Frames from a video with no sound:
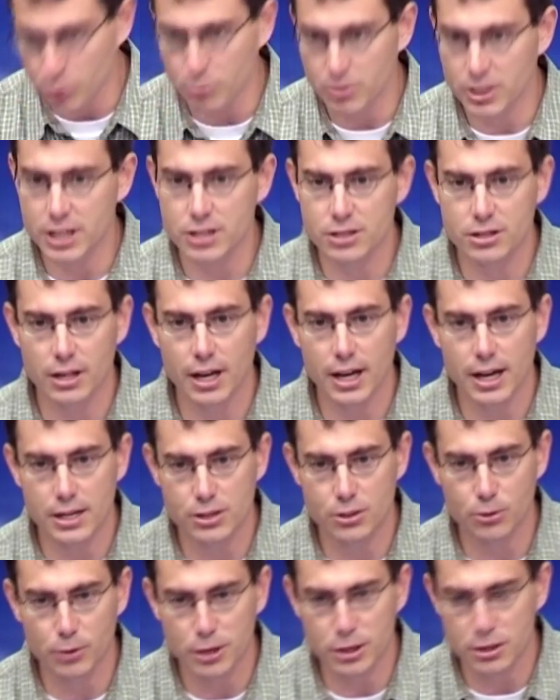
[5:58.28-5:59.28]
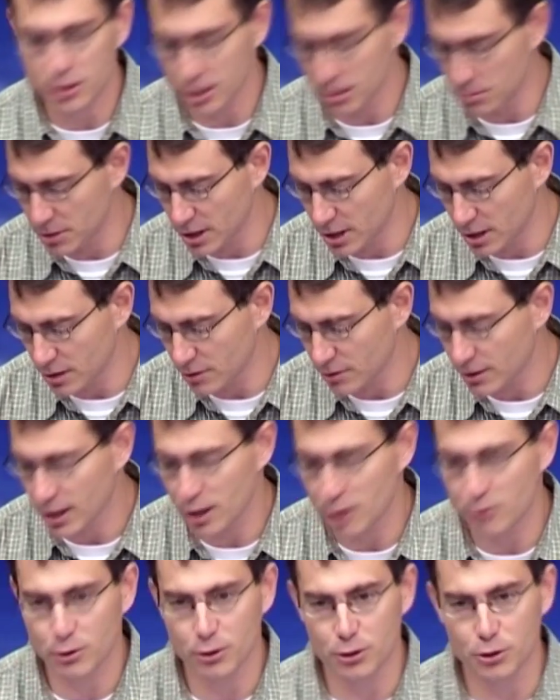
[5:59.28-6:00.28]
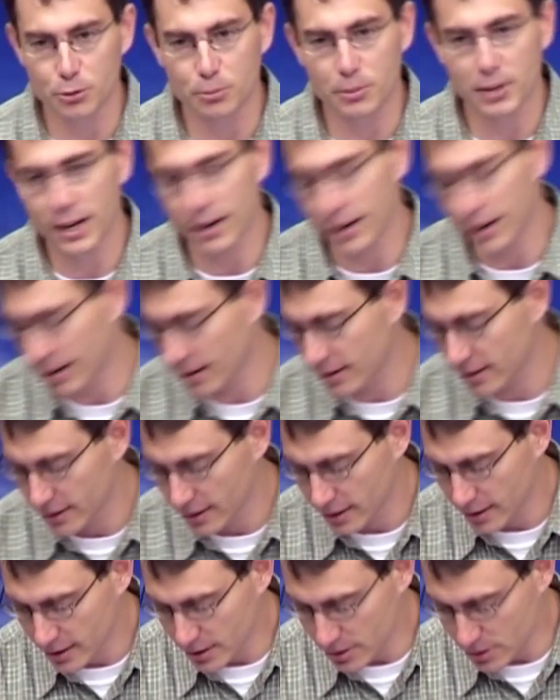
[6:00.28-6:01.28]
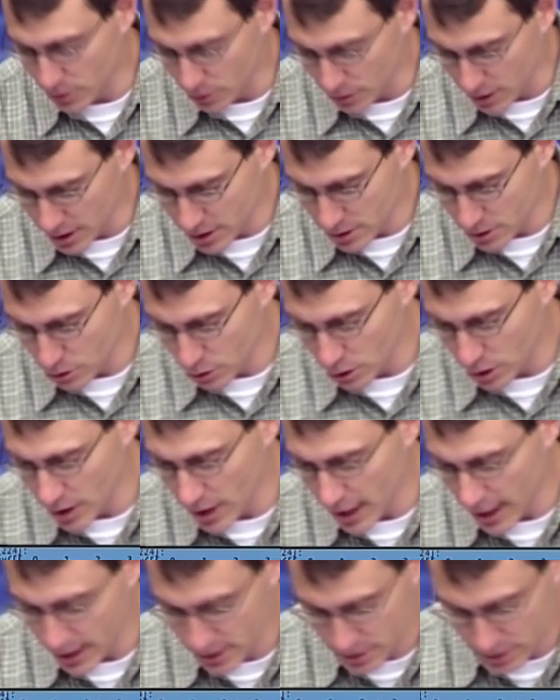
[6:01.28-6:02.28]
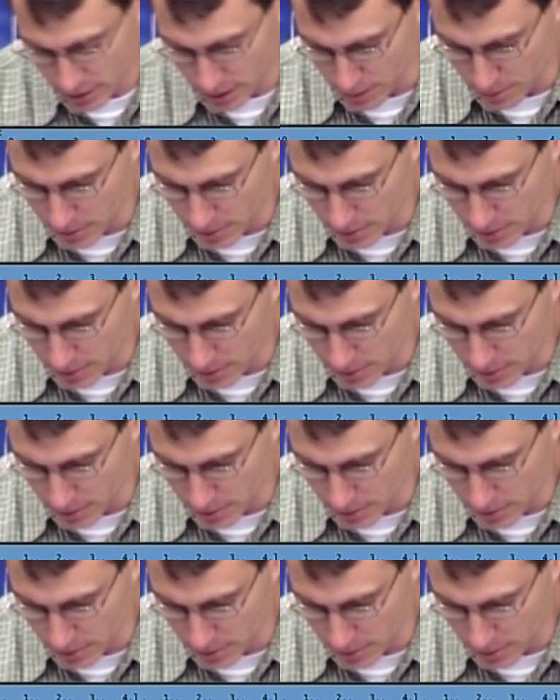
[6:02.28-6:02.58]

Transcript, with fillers: from these slides originally being developed for numeric. So this should actually